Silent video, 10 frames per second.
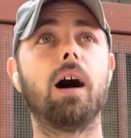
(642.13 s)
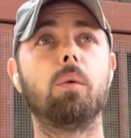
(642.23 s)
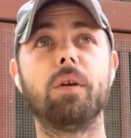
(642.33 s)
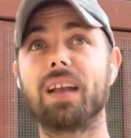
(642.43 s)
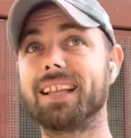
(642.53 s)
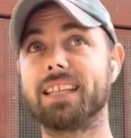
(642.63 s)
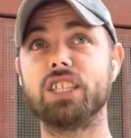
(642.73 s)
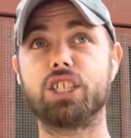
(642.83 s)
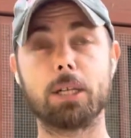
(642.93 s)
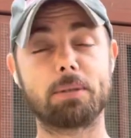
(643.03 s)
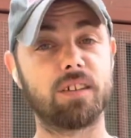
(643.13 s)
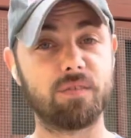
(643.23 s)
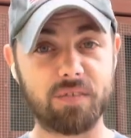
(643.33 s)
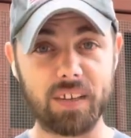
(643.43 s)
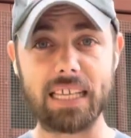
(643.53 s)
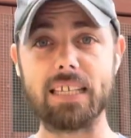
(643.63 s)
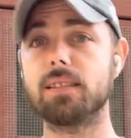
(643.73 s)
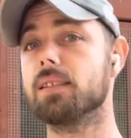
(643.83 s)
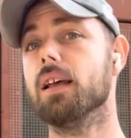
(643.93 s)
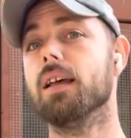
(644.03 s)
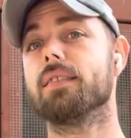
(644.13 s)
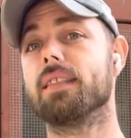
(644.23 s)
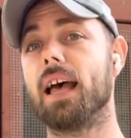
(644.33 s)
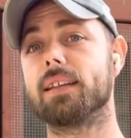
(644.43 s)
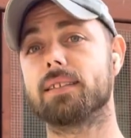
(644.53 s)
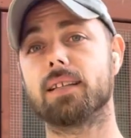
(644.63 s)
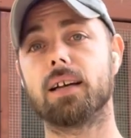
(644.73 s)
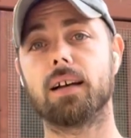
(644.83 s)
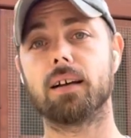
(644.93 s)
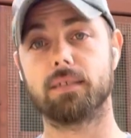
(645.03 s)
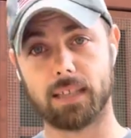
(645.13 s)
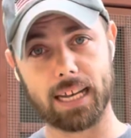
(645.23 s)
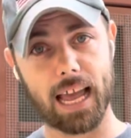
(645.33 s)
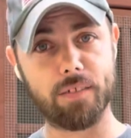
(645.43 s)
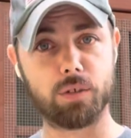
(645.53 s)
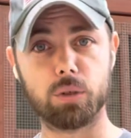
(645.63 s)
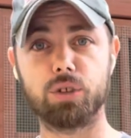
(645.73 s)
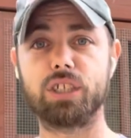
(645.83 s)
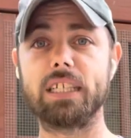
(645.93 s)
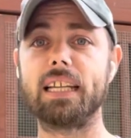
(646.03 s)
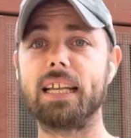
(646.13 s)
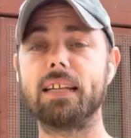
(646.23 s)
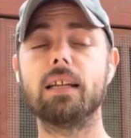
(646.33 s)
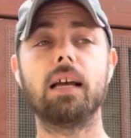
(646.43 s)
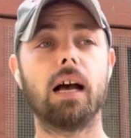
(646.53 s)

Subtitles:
We've got the Egyptian fees that have the Roux gene in it.